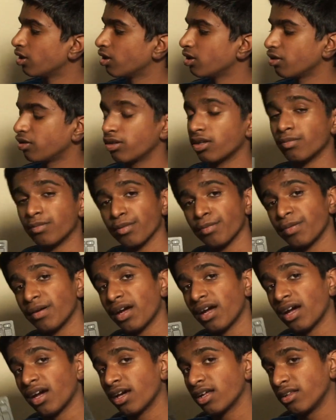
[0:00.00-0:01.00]
your number
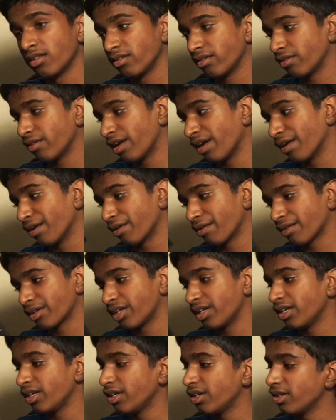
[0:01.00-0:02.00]
pad, your arrow
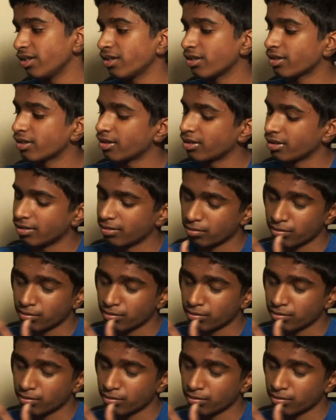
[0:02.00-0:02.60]
keys,